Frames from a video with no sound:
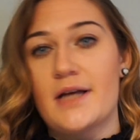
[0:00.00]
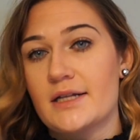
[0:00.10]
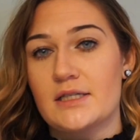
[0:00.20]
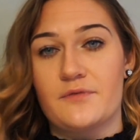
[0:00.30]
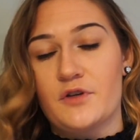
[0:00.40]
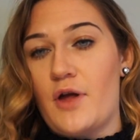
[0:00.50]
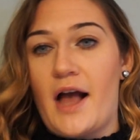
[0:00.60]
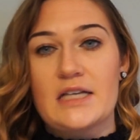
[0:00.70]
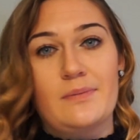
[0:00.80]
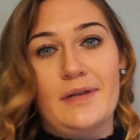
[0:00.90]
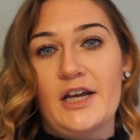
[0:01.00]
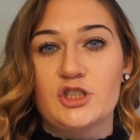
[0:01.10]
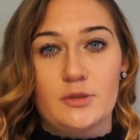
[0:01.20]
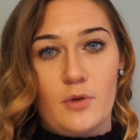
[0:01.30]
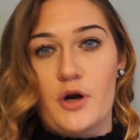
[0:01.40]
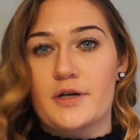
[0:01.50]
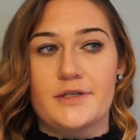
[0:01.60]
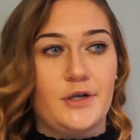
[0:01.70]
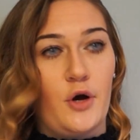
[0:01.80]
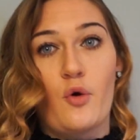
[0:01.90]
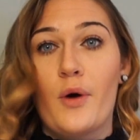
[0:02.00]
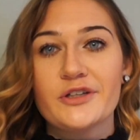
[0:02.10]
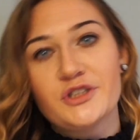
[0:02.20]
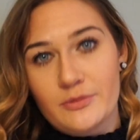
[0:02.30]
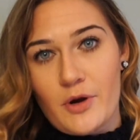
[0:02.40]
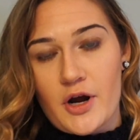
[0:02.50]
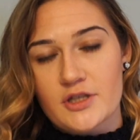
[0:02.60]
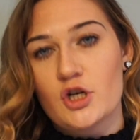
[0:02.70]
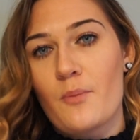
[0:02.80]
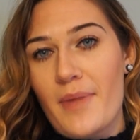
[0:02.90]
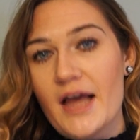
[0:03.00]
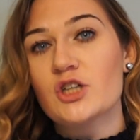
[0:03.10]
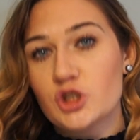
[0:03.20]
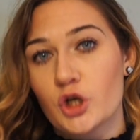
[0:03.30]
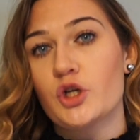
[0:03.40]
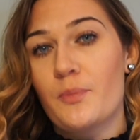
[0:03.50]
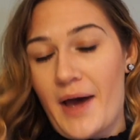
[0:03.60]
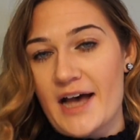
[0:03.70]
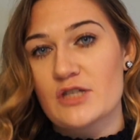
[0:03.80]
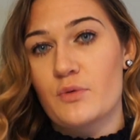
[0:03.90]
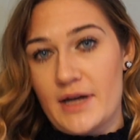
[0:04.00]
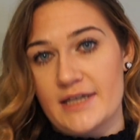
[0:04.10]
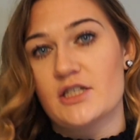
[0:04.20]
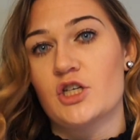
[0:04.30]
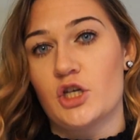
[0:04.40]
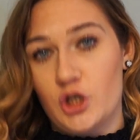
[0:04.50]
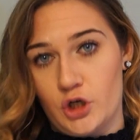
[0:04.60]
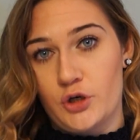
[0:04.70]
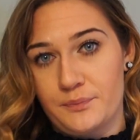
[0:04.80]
lots of, you know, exclamation marks, you know, question marks, you know, make sure your password is secure.